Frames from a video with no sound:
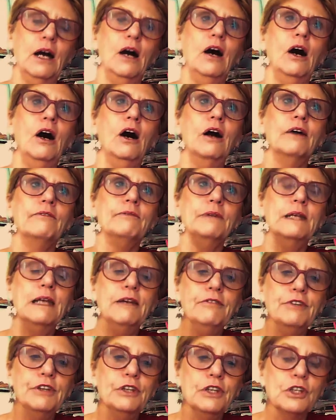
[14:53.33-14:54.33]
I'm
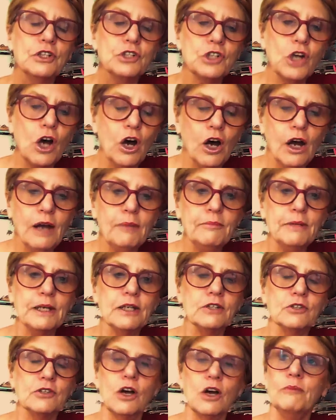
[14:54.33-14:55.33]
given the time,
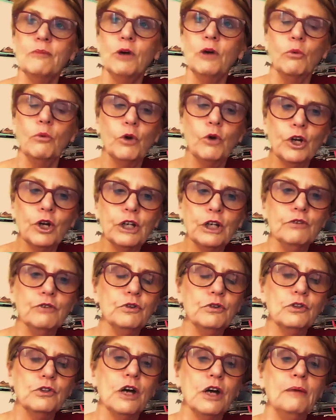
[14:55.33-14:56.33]
because I'm not working
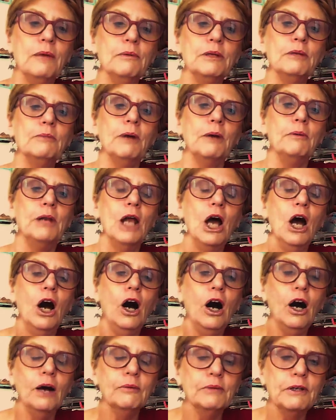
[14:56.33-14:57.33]
full-time at the moment,
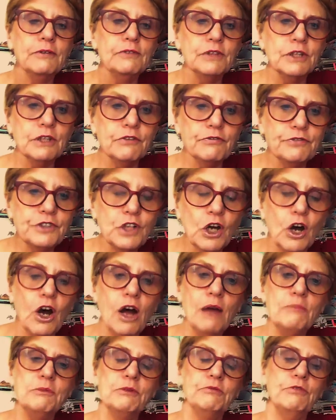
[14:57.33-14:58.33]
I'm given the
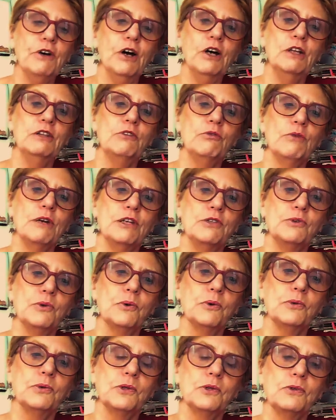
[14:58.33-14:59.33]
time to find the
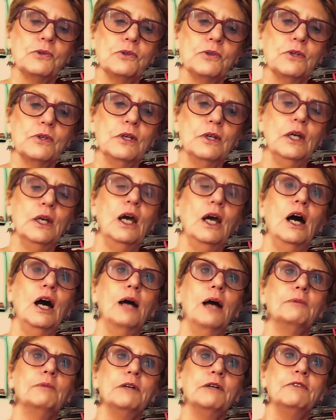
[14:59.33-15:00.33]
resources.
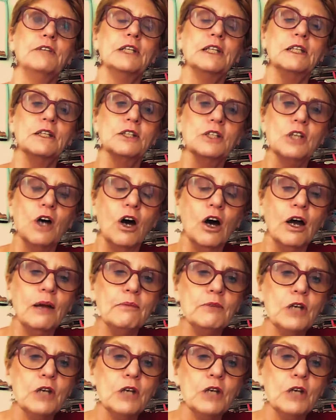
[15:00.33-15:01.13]
I'm giving the time